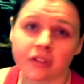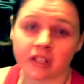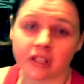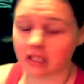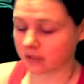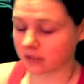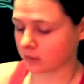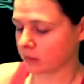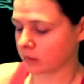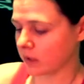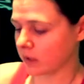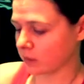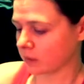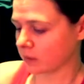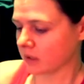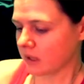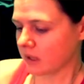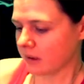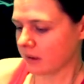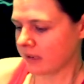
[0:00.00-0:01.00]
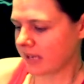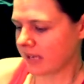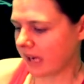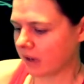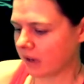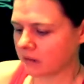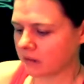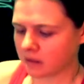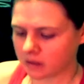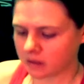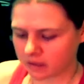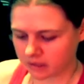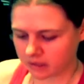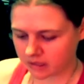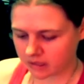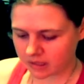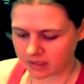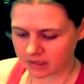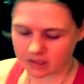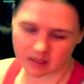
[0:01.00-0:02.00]
I don't know. I mean, how long
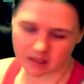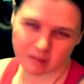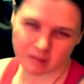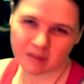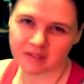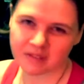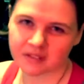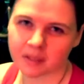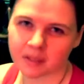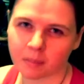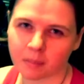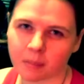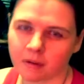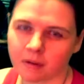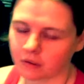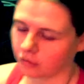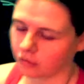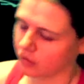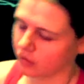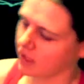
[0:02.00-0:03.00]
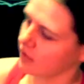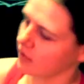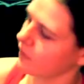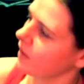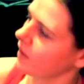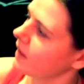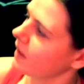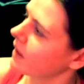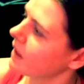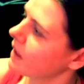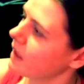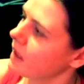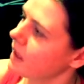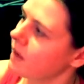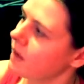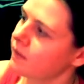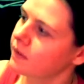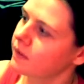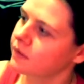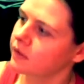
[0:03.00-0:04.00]
are you meant to keep a pair of trainers? Like,
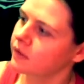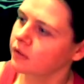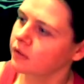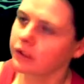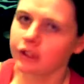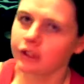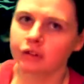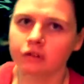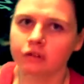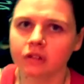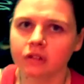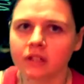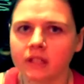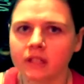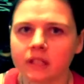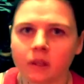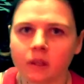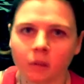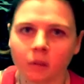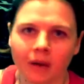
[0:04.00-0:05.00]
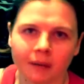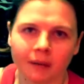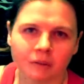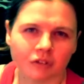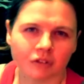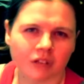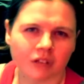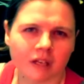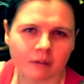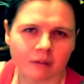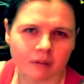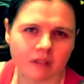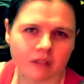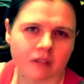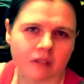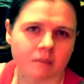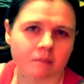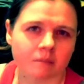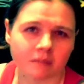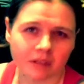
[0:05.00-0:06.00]
if they're still in good nick, why would you get rid of
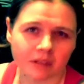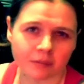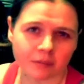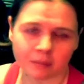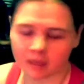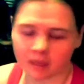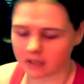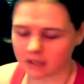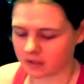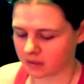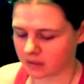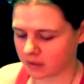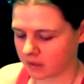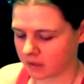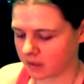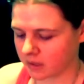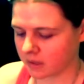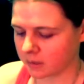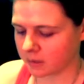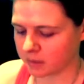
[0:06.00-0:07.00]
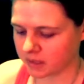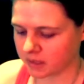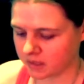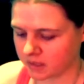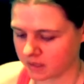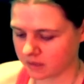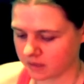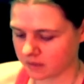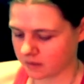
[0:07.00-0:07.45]
them? That's my opinion.